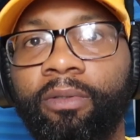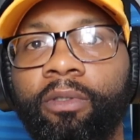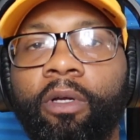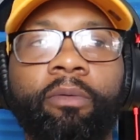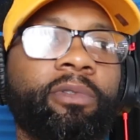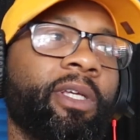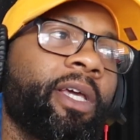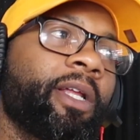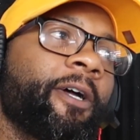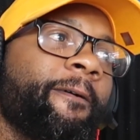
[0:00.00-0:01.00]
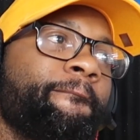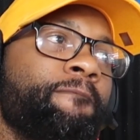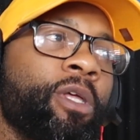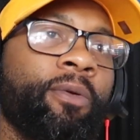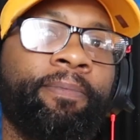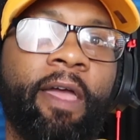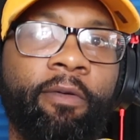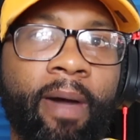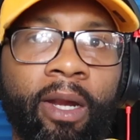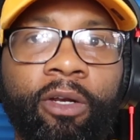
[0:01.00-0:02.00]
You know what I'm saying?
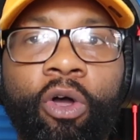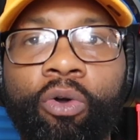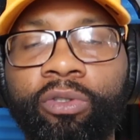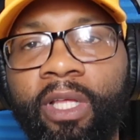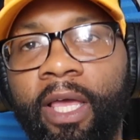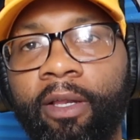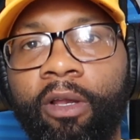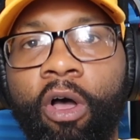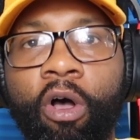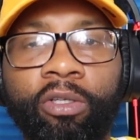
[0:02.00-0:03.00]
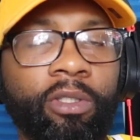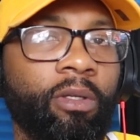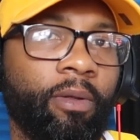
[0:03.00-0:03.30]
Everybody knows that laws